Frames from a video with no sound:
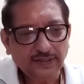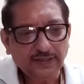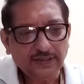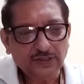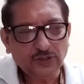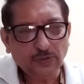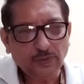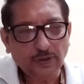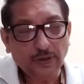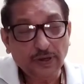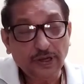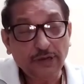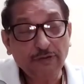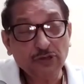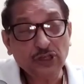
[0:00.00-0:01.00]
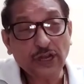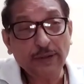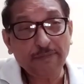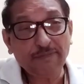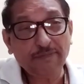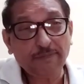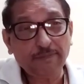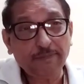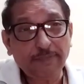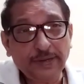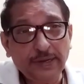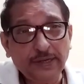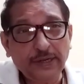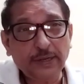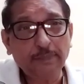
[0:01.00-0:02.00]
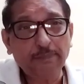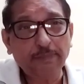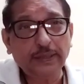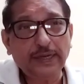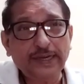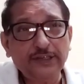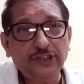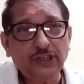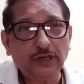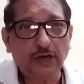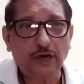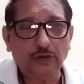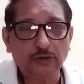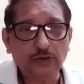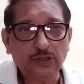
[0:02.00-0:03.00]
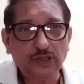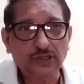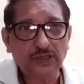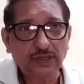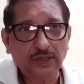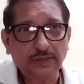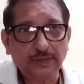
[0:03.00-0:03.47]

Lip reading: So it was a big palatial house